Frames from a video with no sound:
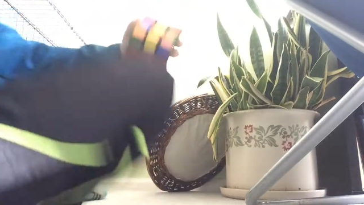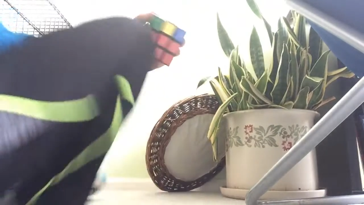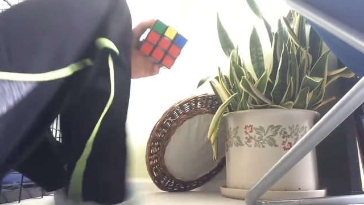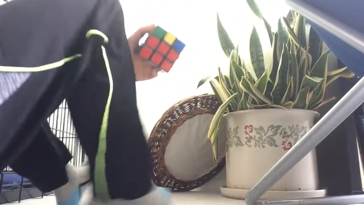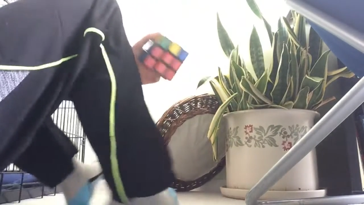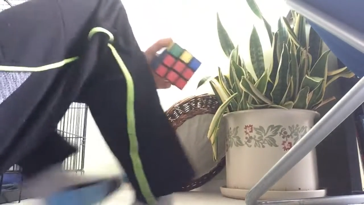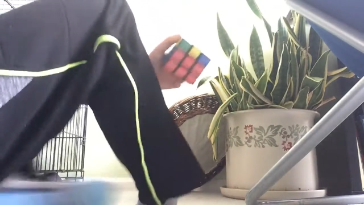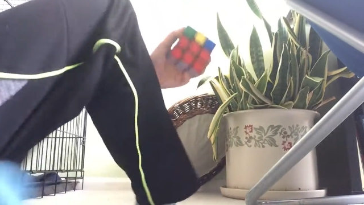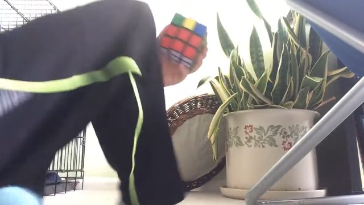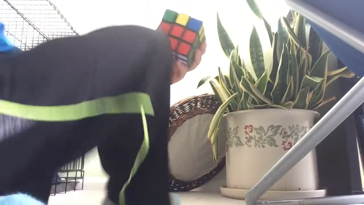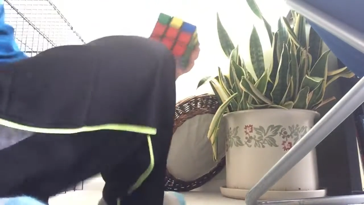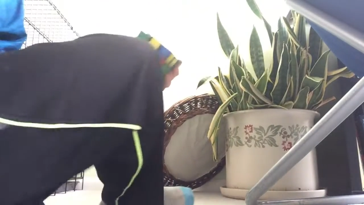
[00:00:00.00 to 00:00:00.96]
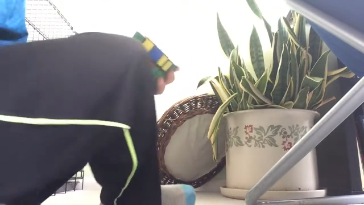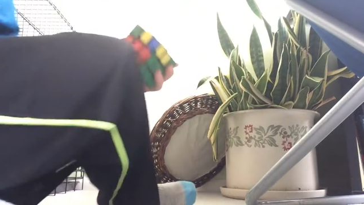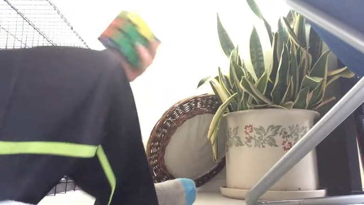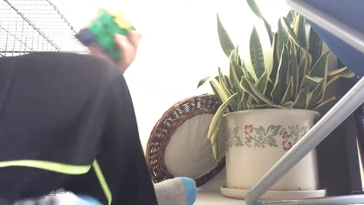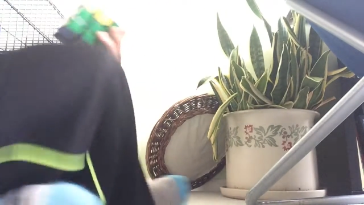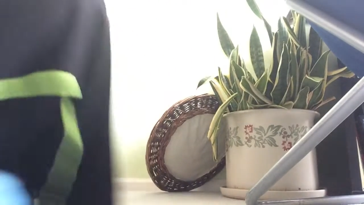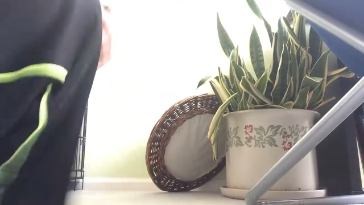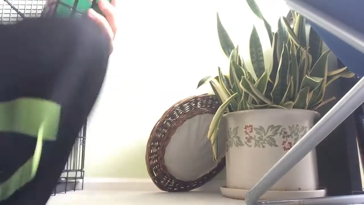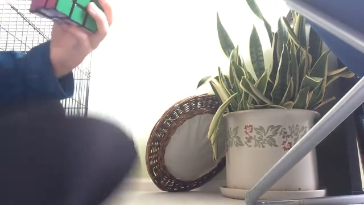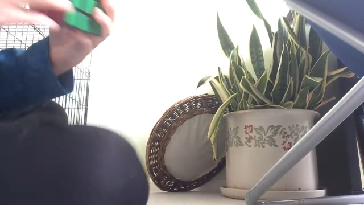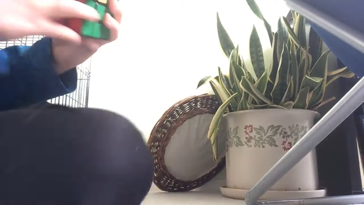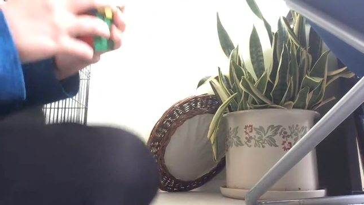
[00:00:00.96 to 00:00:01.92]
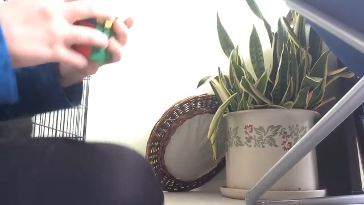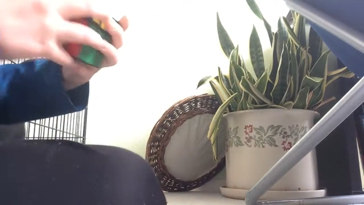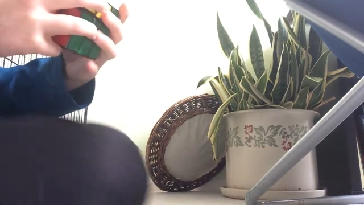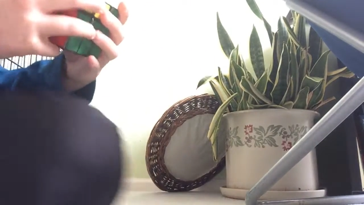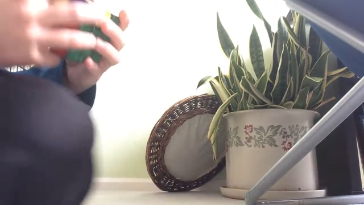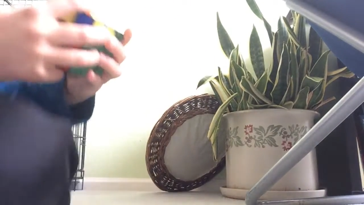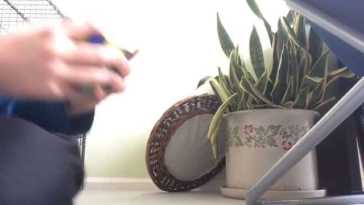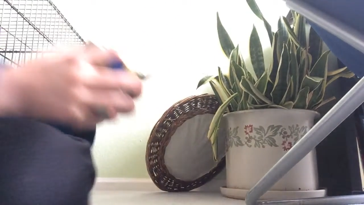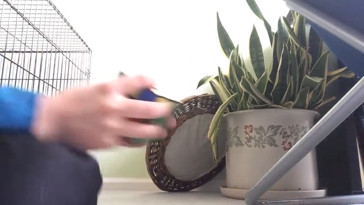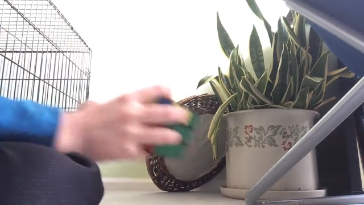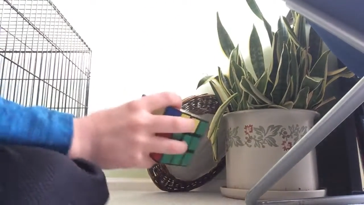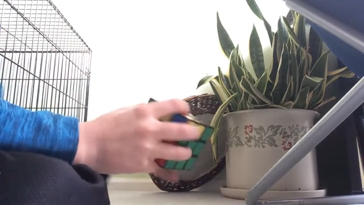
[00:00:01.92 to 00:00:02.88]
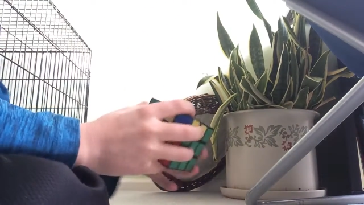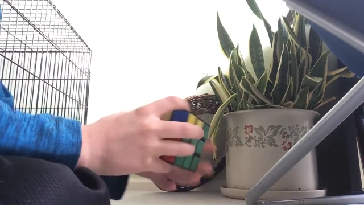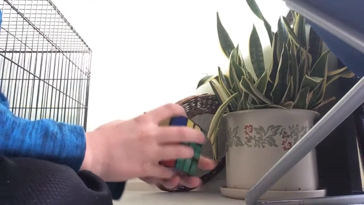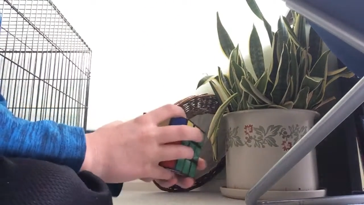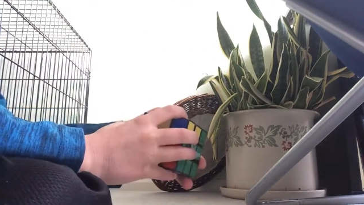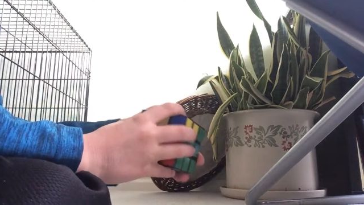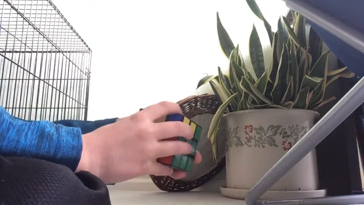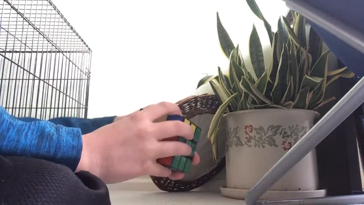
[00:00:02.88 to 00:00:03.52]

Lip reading: (no speaker visible)